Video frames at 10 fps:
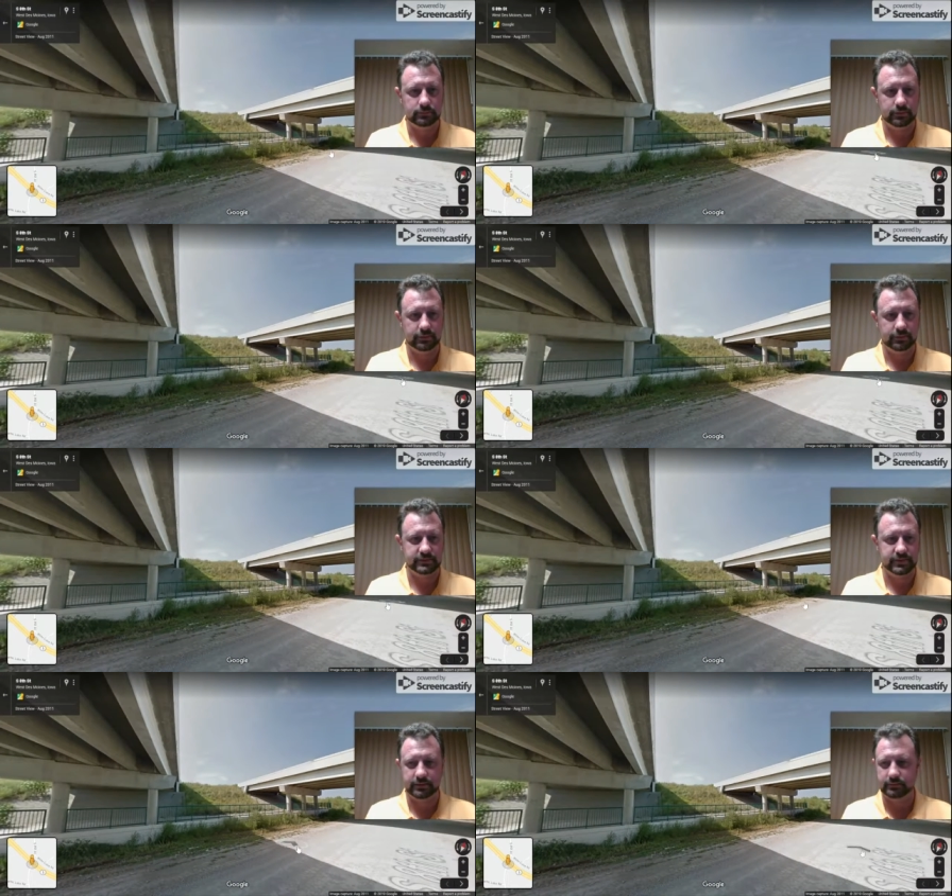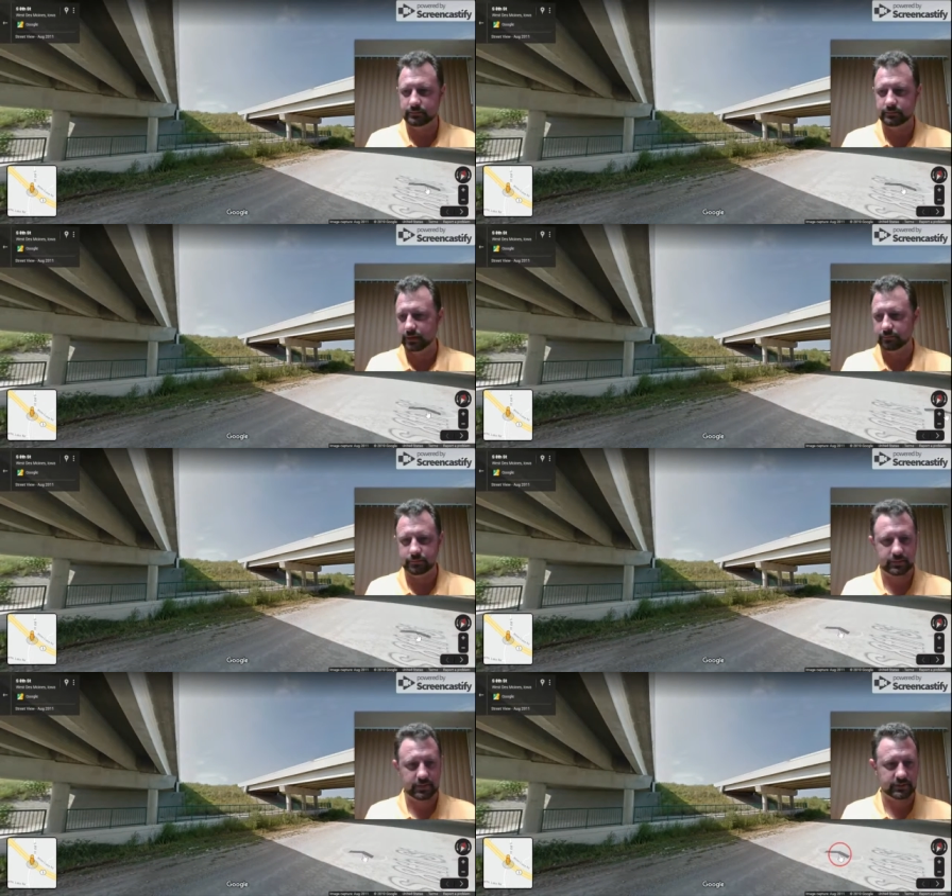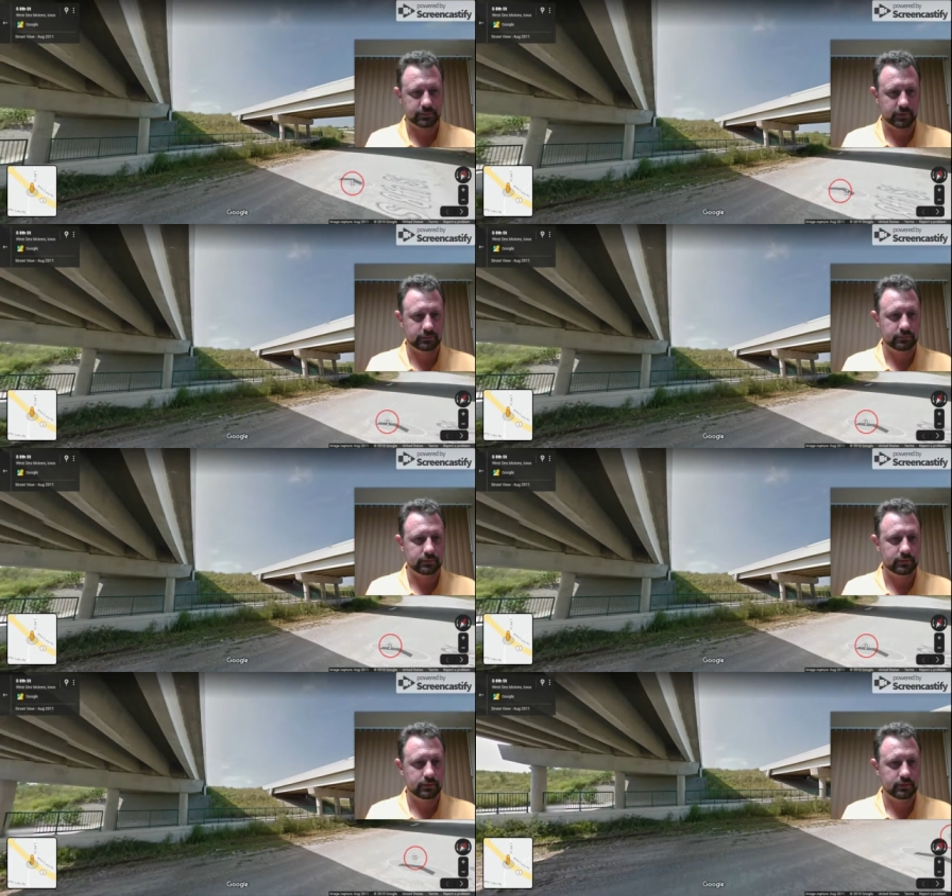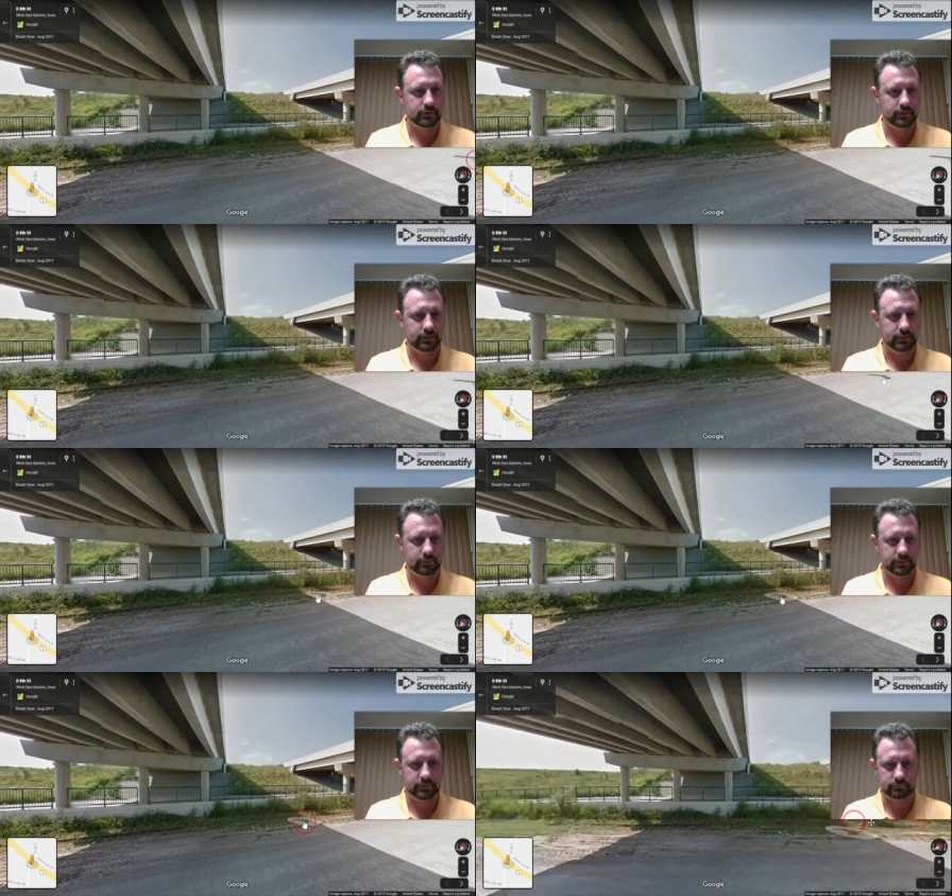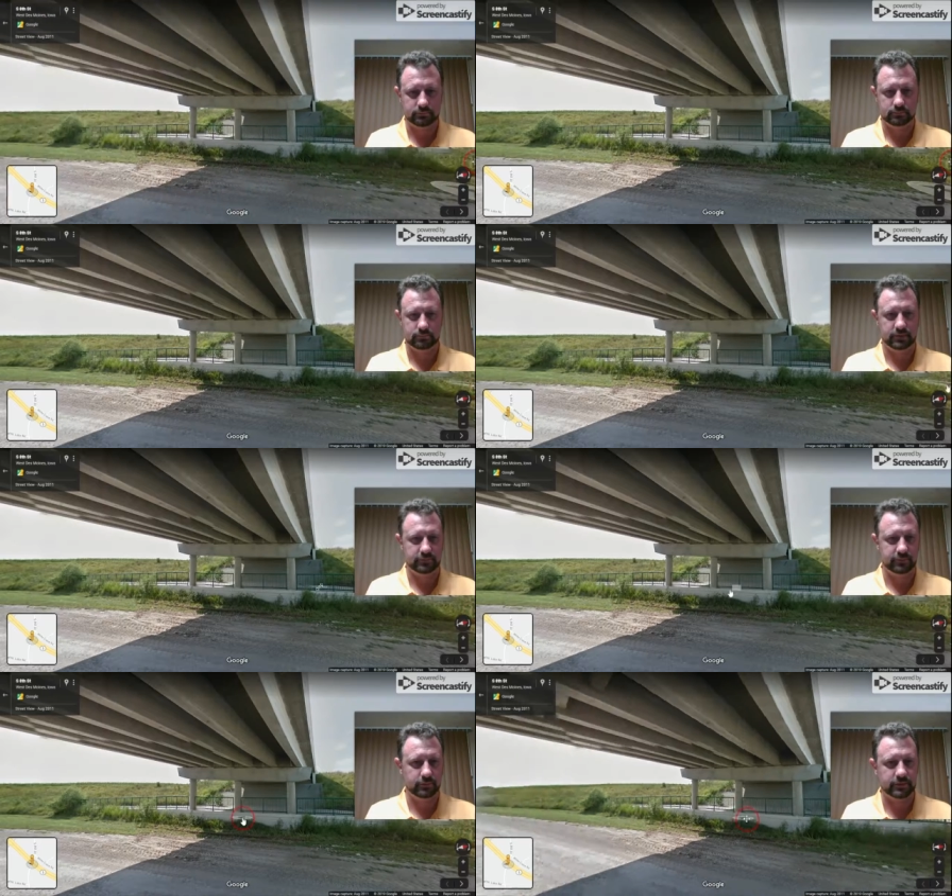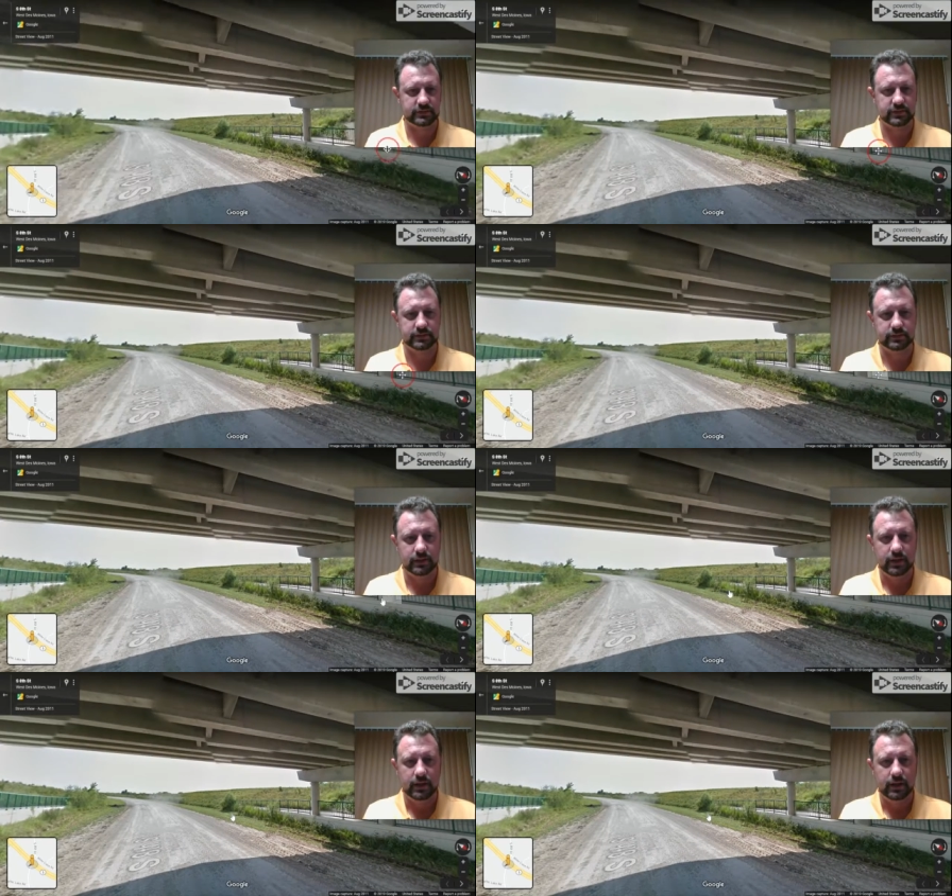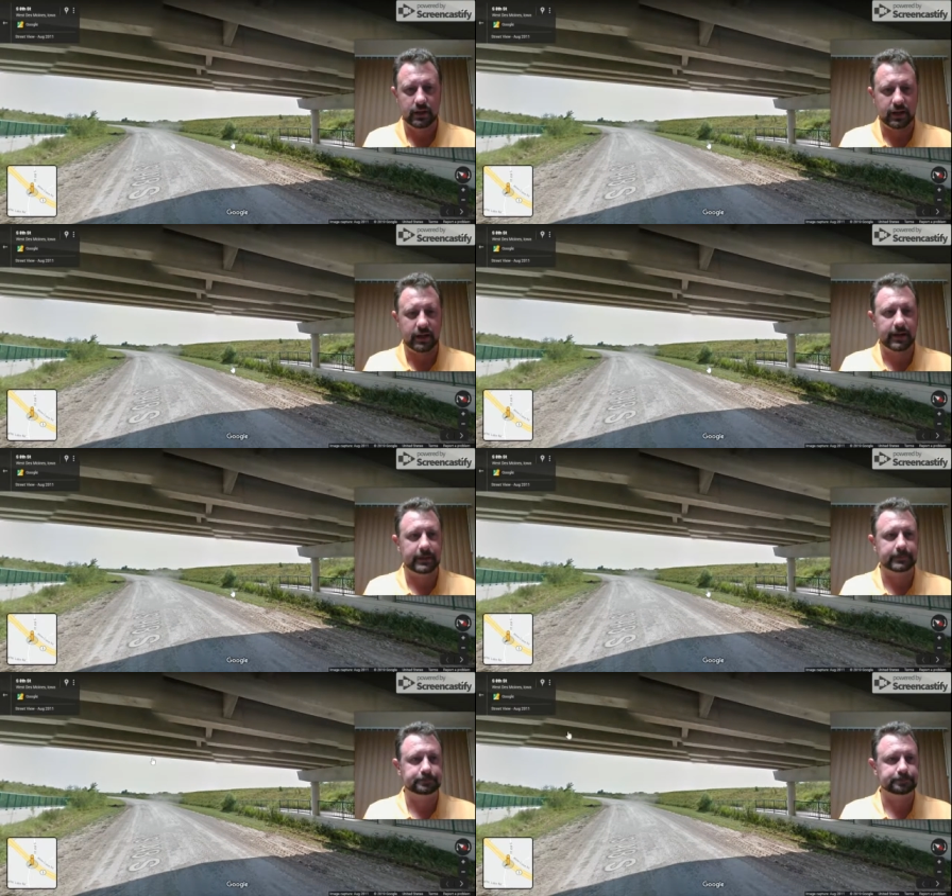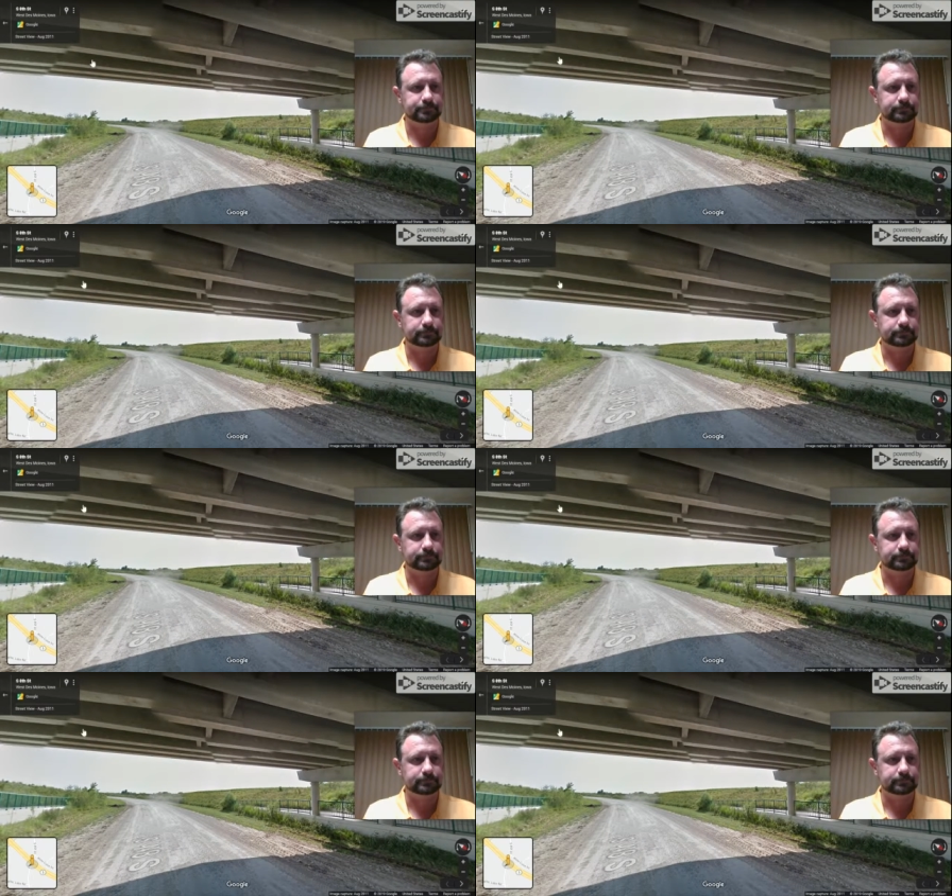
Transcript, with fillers: oh, this is not, no, not this part. I don't know what, I don't even know what this is. Um,